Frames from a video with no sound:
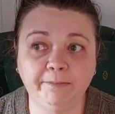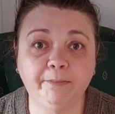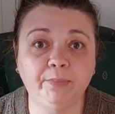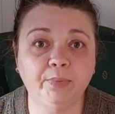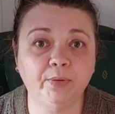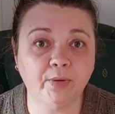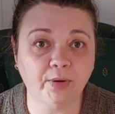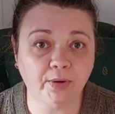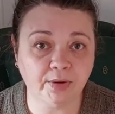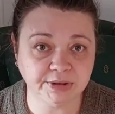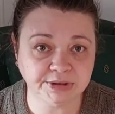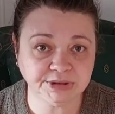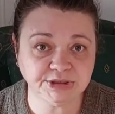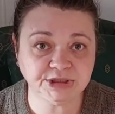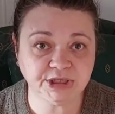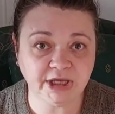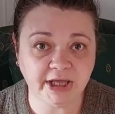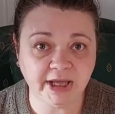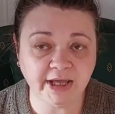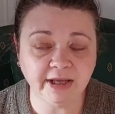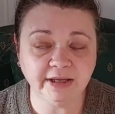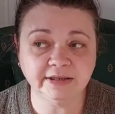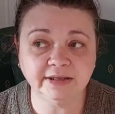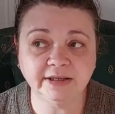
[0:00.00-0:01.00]

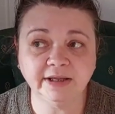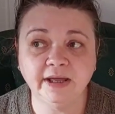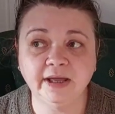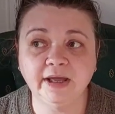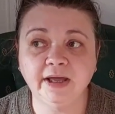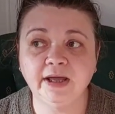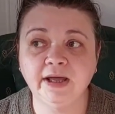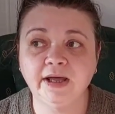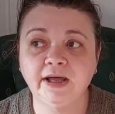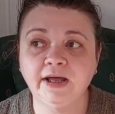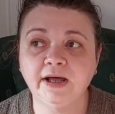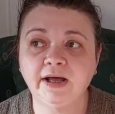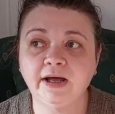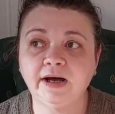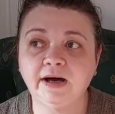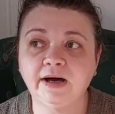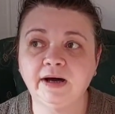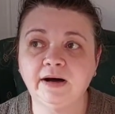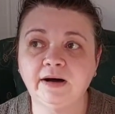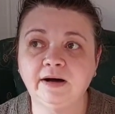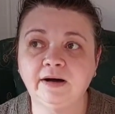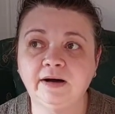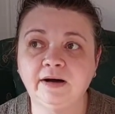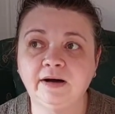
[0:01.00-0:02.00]
project,
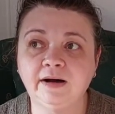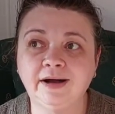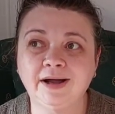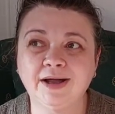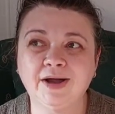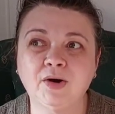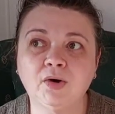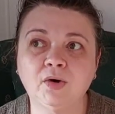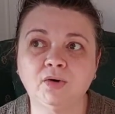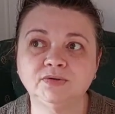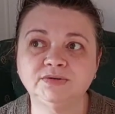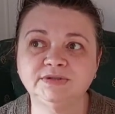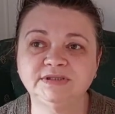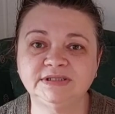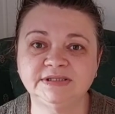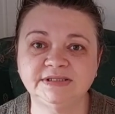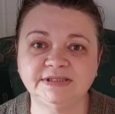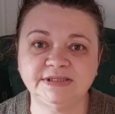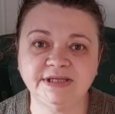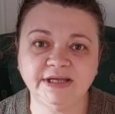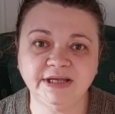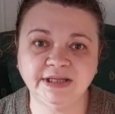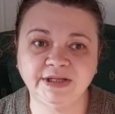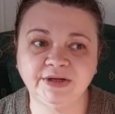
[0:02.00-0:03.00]

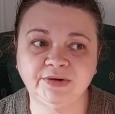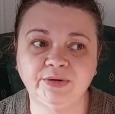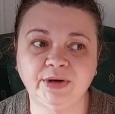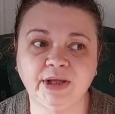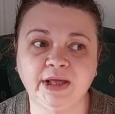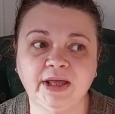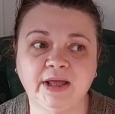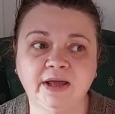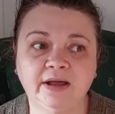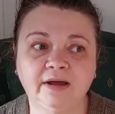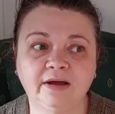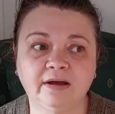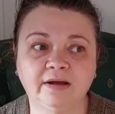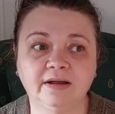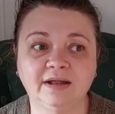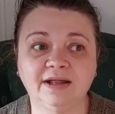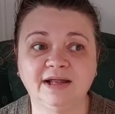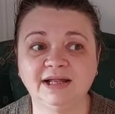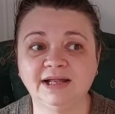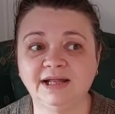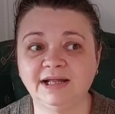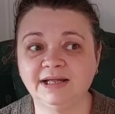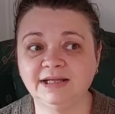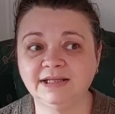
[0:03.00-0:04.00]
considering
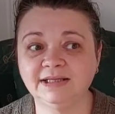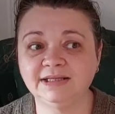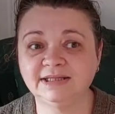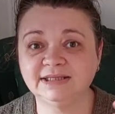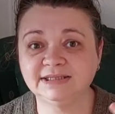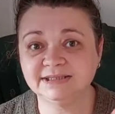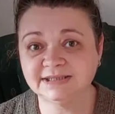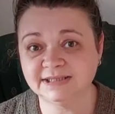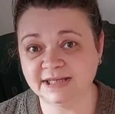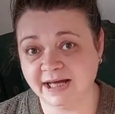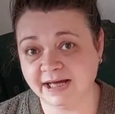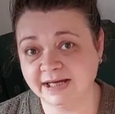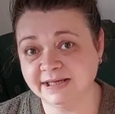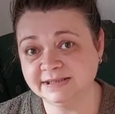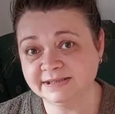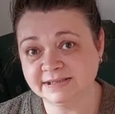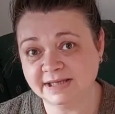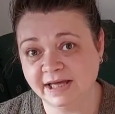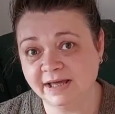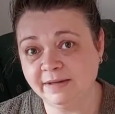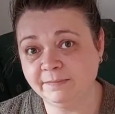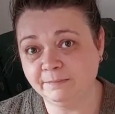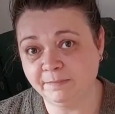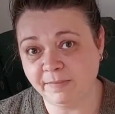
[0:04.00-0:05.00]
the size
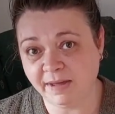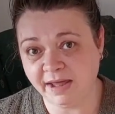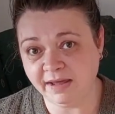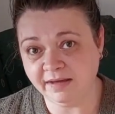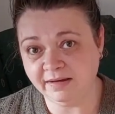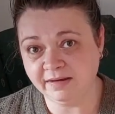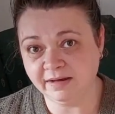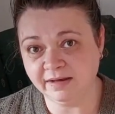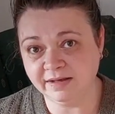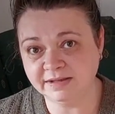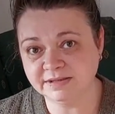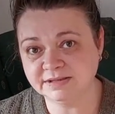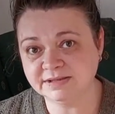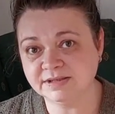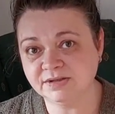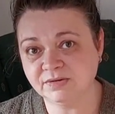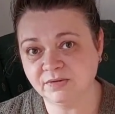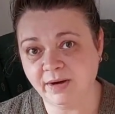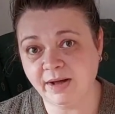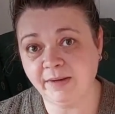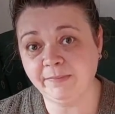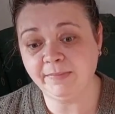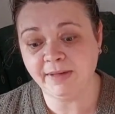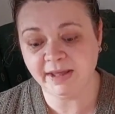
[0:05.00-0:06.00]
I'm making. So
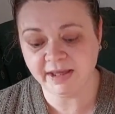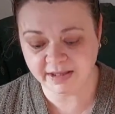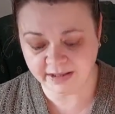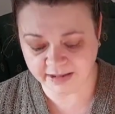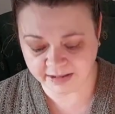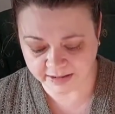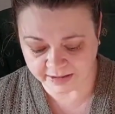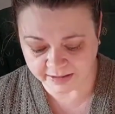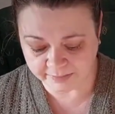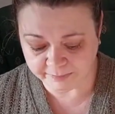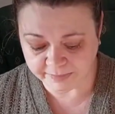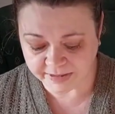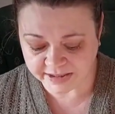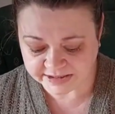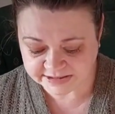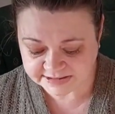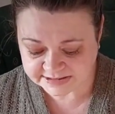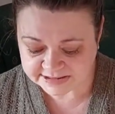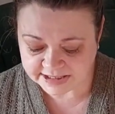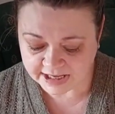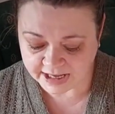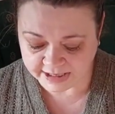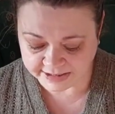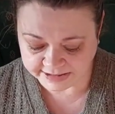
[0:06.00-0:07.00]
I'm making a big
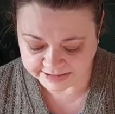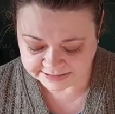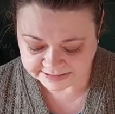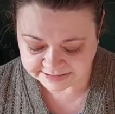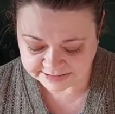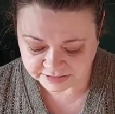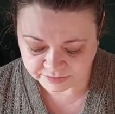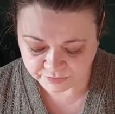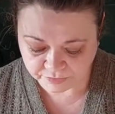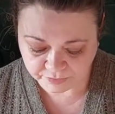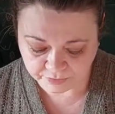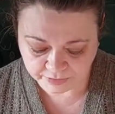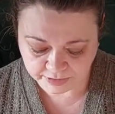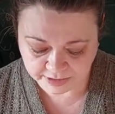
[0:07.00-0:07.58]
size. So